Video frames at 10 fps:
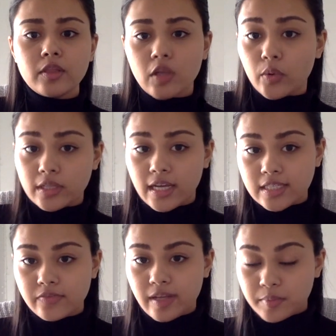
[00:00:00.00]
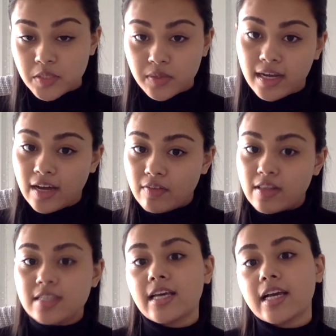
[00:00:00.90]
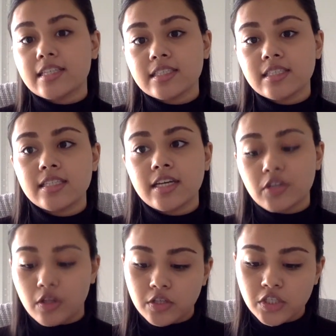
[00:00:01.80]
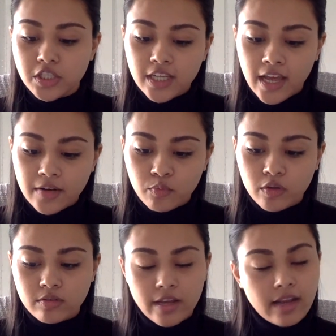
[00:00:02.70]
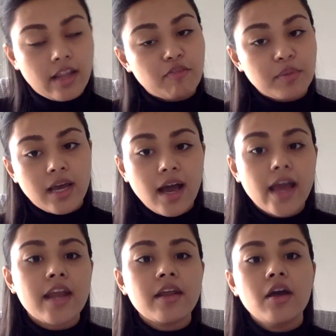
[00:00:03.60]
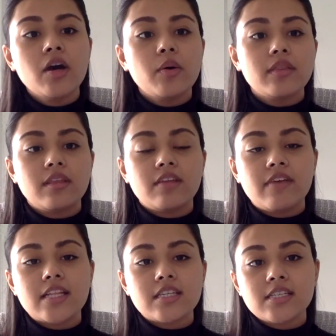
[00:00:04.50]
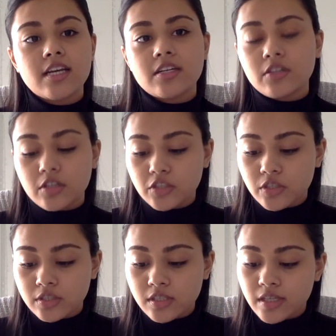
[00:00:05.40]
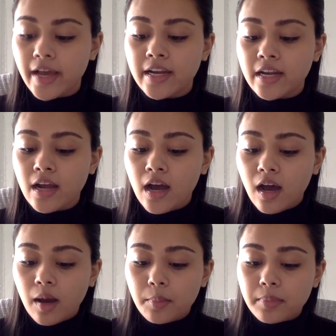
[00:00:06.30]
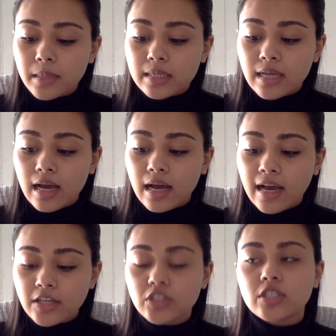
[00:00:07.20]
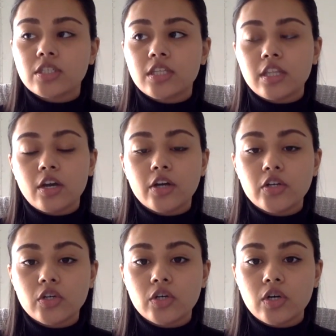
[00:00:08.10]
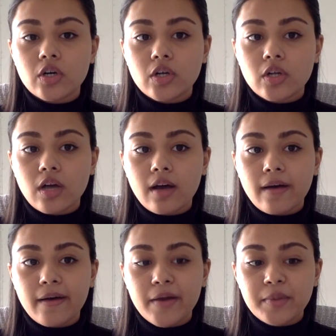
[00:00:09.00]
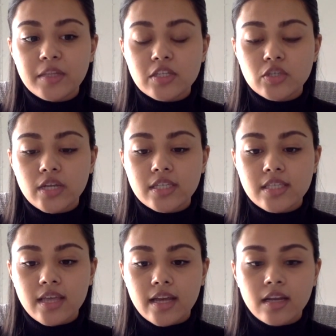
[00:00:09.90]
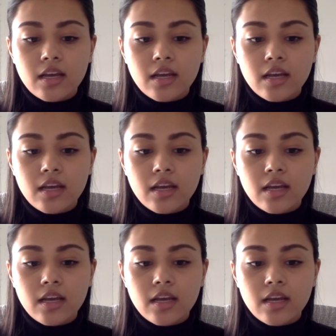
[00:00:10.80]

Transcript: lower class families would have less access to technology and would get left behind with the advancing technological society. But actually, the article illustrates that